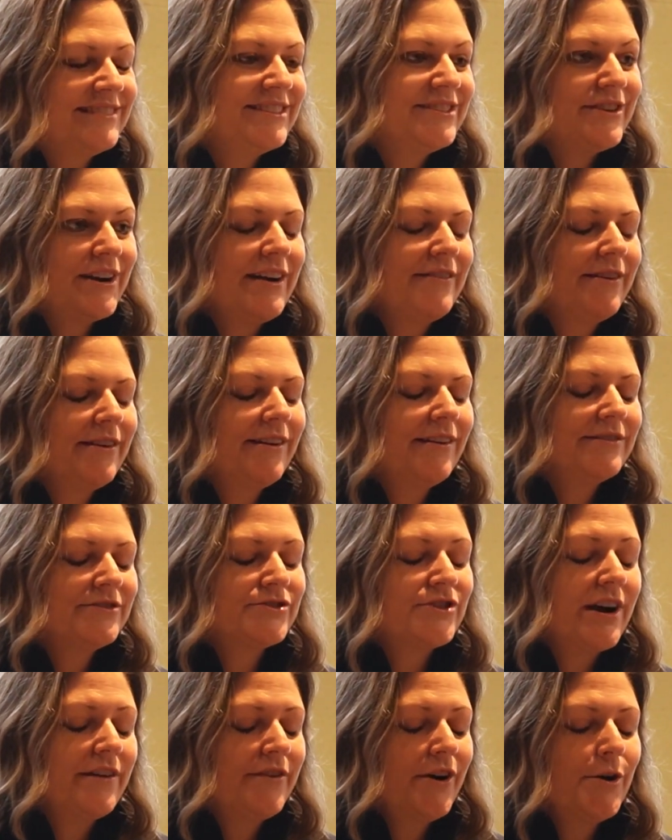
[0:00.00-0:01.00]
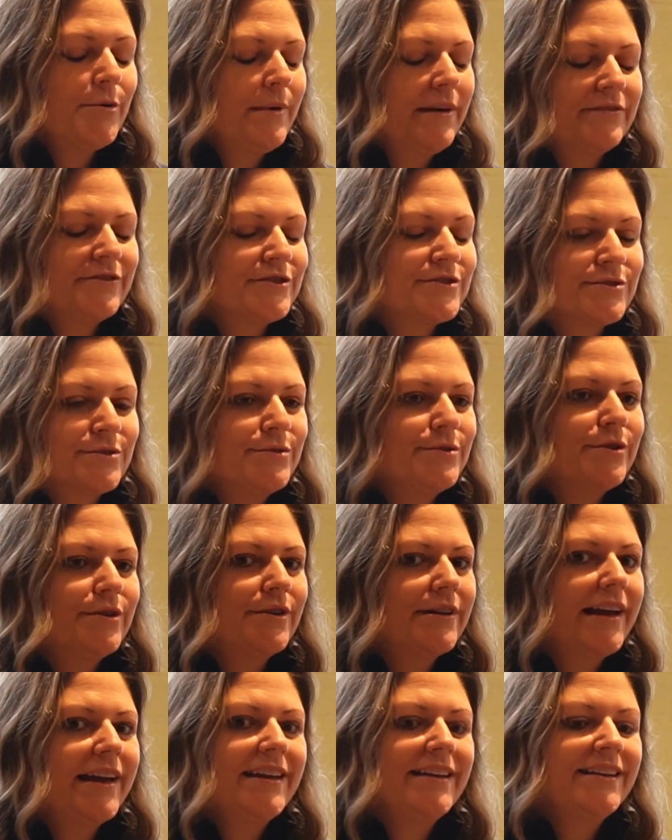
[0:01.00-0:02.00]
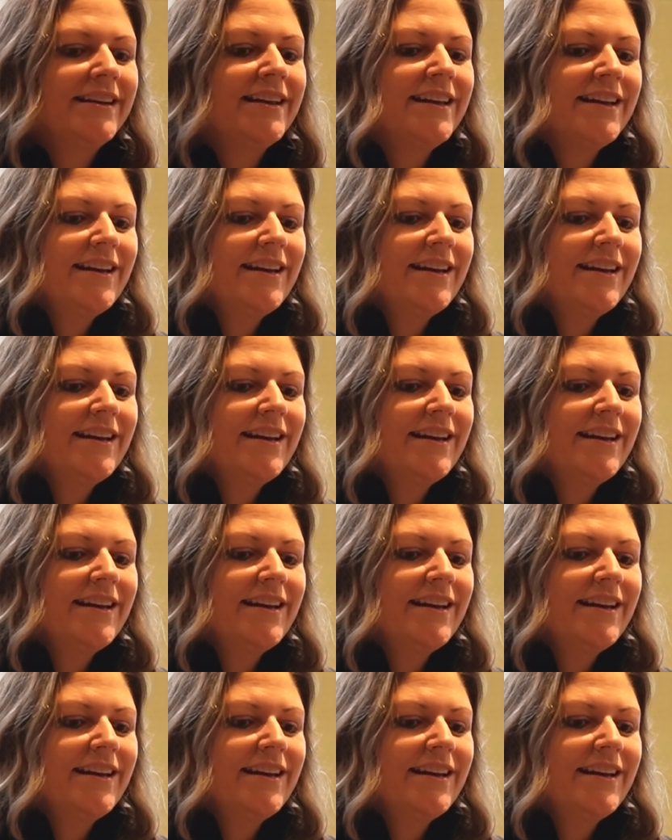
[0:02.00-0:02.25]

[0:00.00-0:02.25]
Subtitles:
drive home after school, and